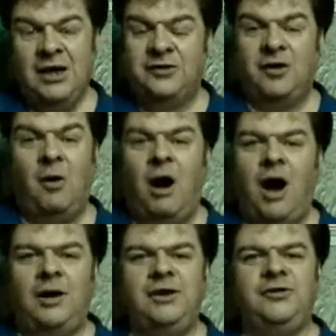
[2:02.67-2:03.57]
So
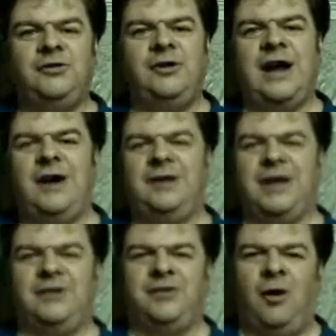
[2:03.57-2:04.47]
Holland stood out
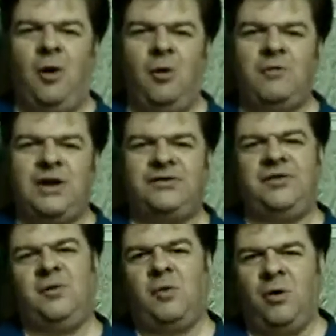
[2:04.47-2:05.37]
against the whole rest
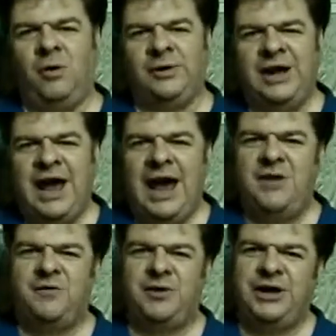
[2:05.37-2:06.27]
of the world
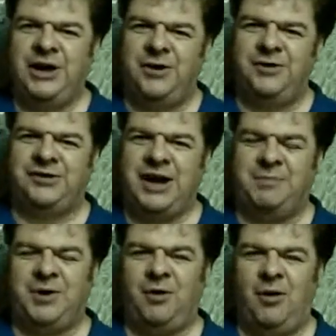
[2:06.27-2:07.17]
and for years
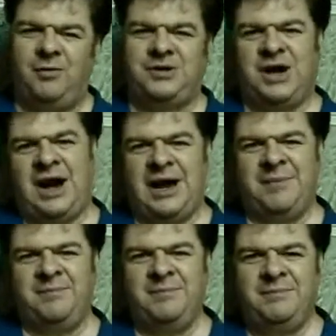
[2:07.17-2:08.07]
kept their own
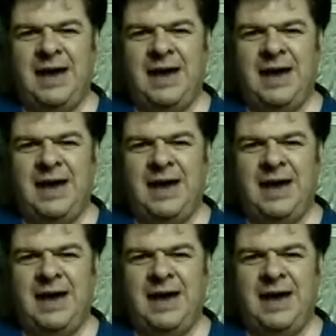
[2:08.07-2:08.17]
time.